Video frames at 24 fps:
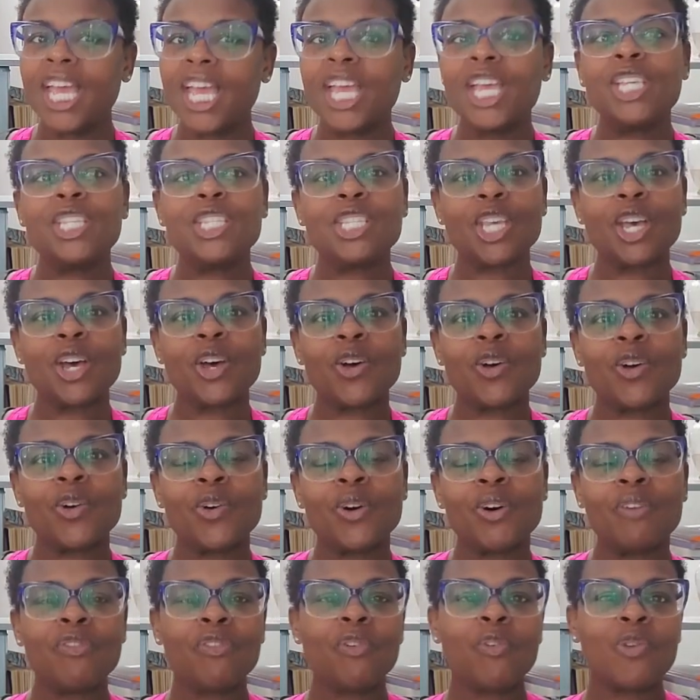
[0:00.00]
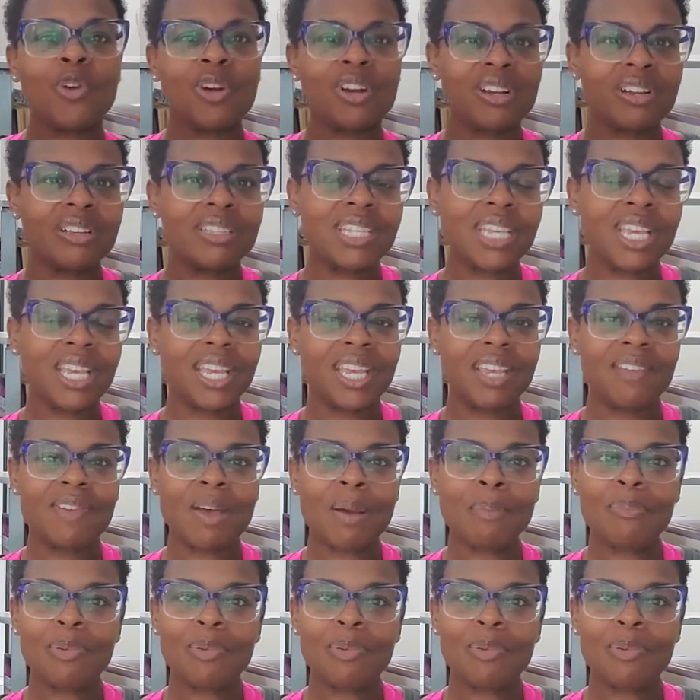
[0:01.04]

So of course, if I'm